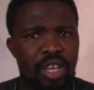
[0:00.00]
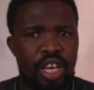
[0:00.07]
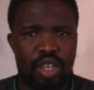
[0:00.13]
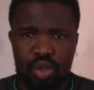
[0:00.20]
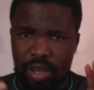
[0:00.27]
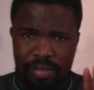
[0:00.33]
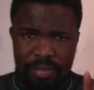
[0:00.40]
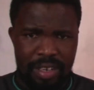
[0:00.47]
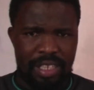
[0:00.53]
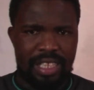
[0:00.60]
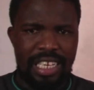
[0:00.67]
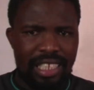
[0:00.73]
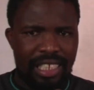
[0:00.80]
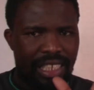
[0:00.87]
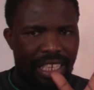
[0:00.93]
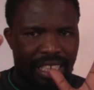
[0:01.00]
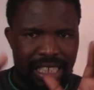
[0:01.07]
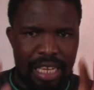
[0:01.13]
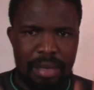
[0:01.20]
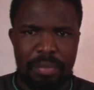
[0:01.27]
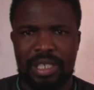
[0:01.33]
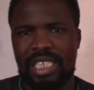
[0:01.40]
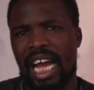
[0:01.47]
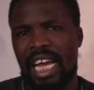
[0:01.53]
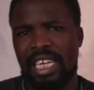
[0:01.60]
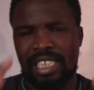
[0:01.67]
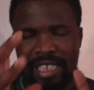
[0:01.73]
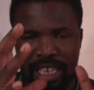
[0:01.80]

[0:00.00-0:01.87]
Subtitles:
So everything is the same size. The